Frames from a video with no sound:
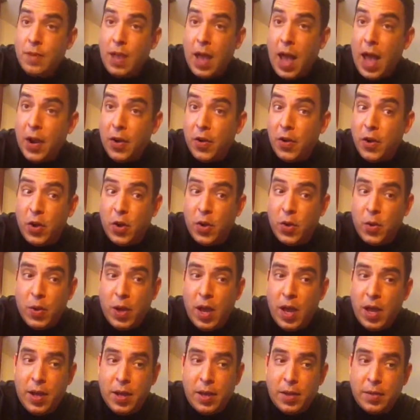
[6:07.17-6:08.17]
don't
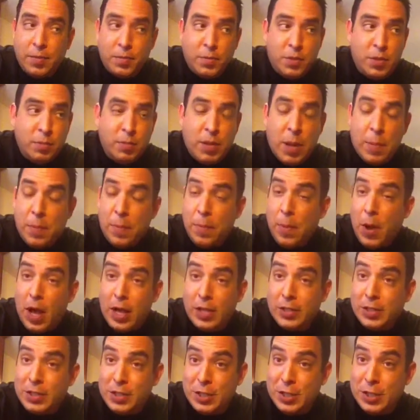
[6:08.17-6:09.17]
know, some type of
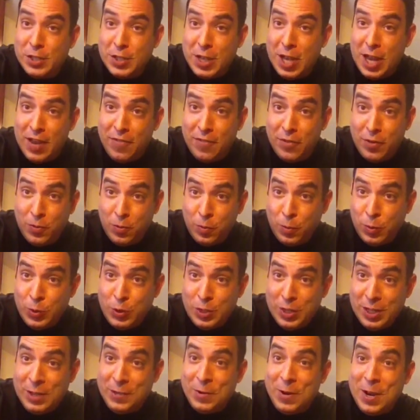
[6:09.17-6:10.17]
pasta dish out of it. We'll
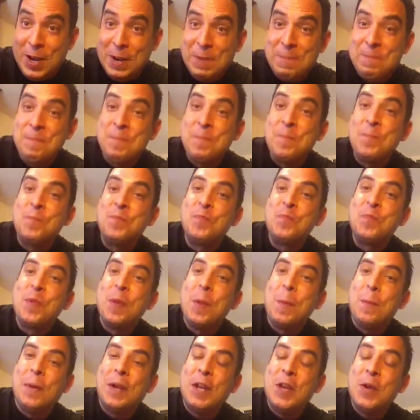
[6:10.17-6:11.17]
see, right?
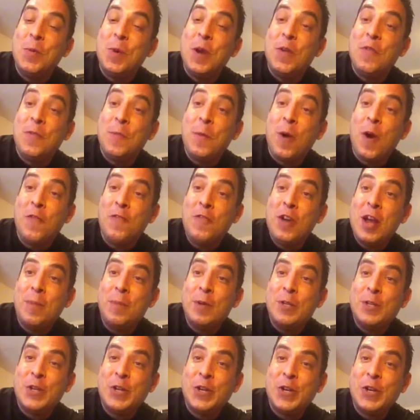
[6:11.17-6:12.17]
But anyway, from our
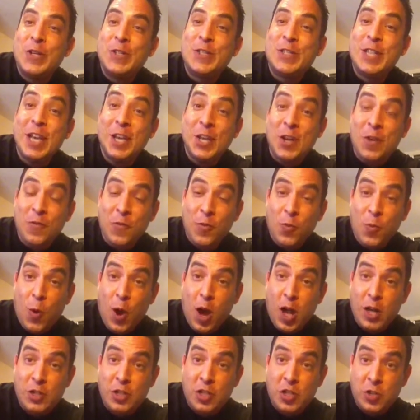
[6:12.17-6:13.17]
family to yours, thank you for
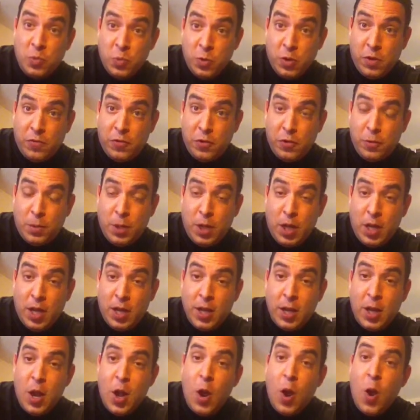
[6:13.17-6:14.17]
watching Real Food
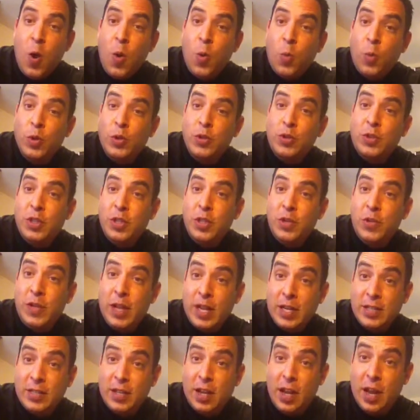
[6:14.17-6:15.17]
Blog. We'll see you
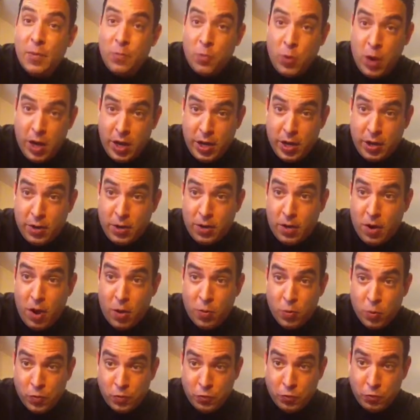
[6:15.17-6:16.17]
next time right here
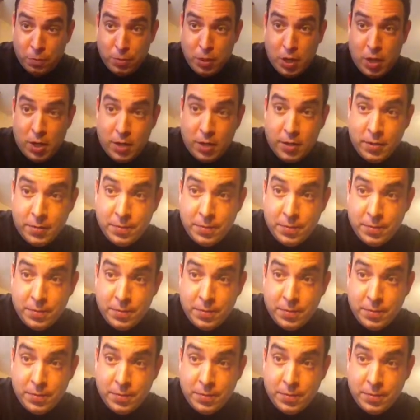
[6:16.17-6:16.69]
on Real Food Blog.